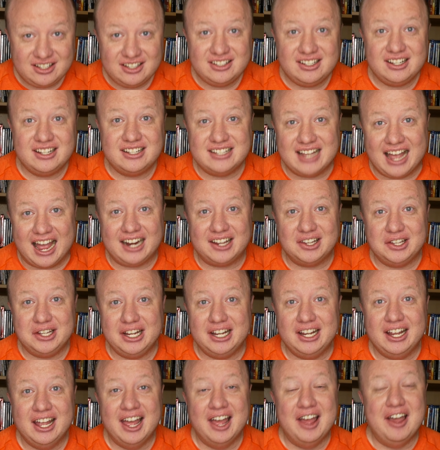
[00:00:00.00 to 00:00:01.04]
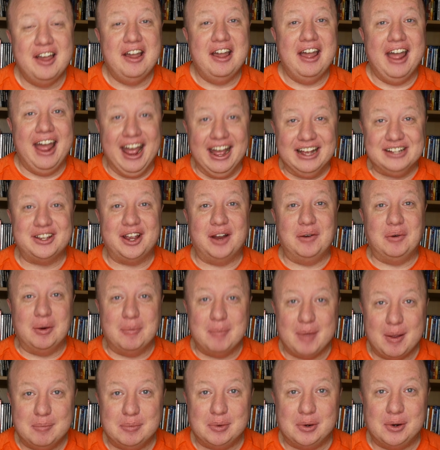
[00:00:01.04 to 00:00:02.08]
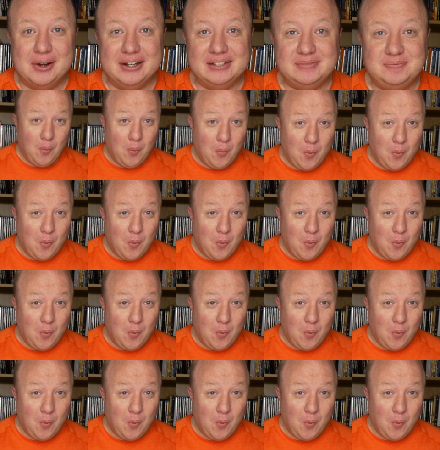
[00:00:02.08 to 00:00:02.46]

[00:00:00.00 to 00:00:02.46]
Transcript: is exactly as I remember it.